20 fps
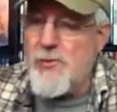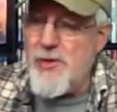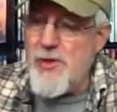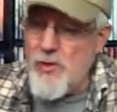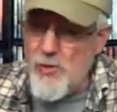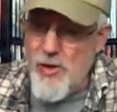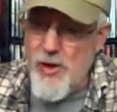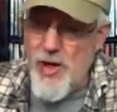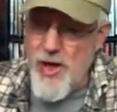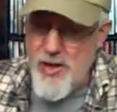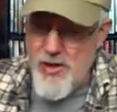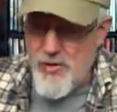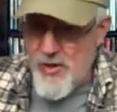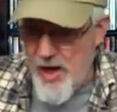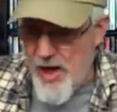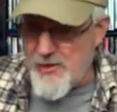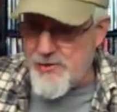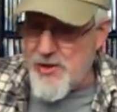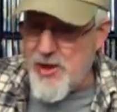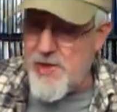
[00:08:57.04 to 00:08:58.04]
we know what
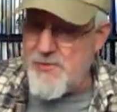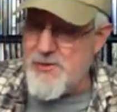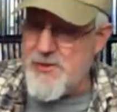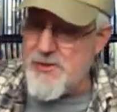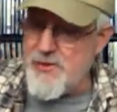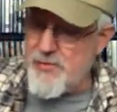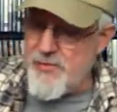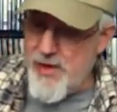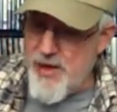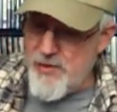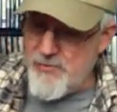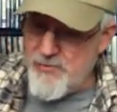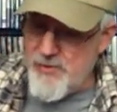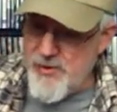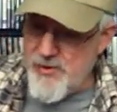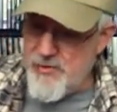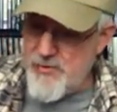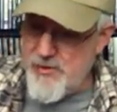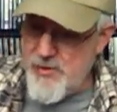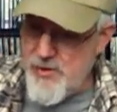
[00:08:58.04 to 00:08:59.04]
Autopsy is about,
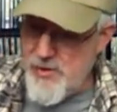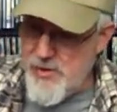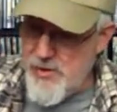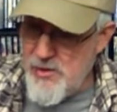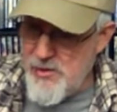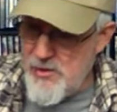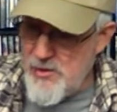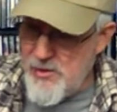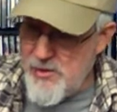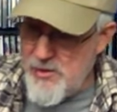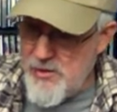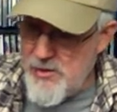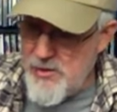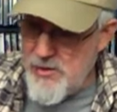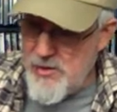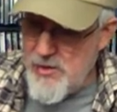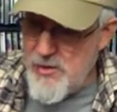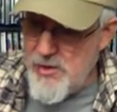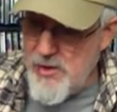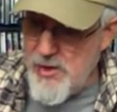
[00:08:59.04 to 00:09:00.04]
but
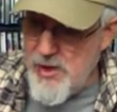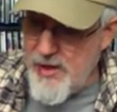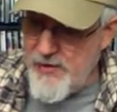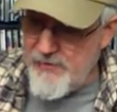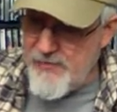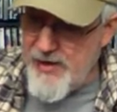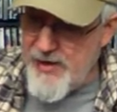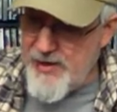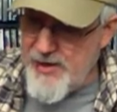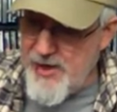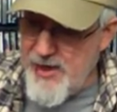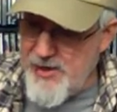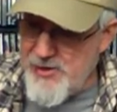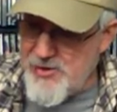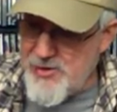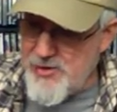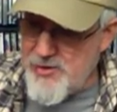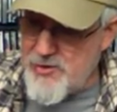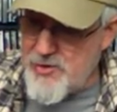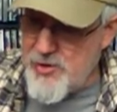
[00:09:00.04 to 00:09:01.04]
a
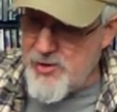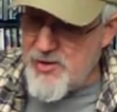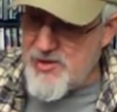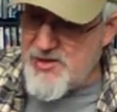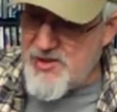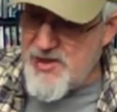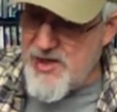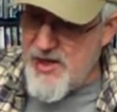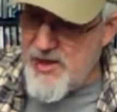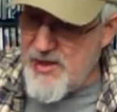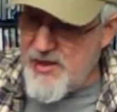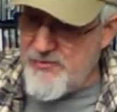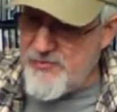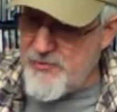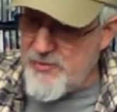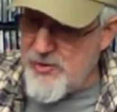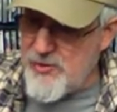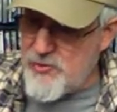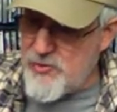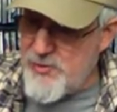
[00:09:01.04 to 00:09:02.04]
vacation turns deadly
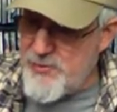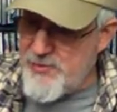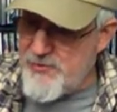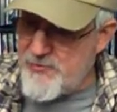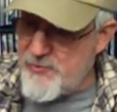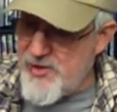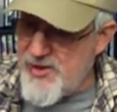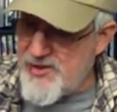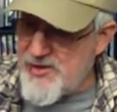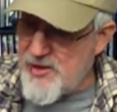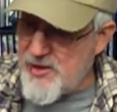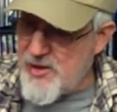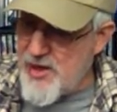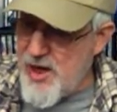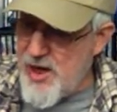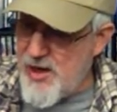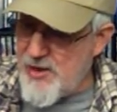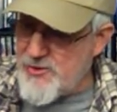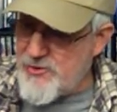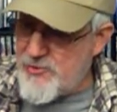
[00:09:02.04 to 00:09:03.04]
for a group of recent
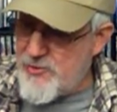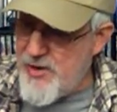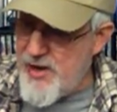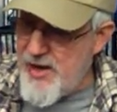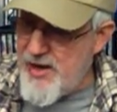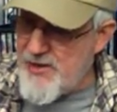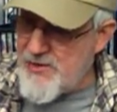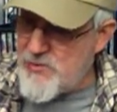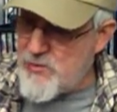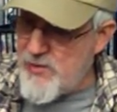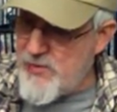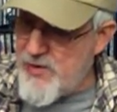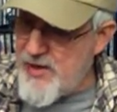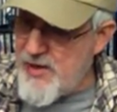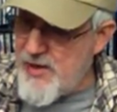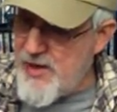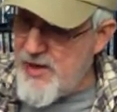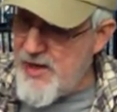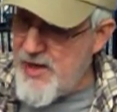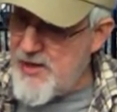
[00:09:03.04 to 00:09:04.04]
college grads when they
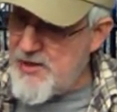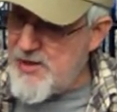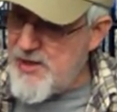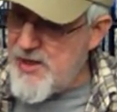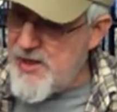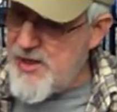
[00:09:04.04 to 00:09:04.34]
land in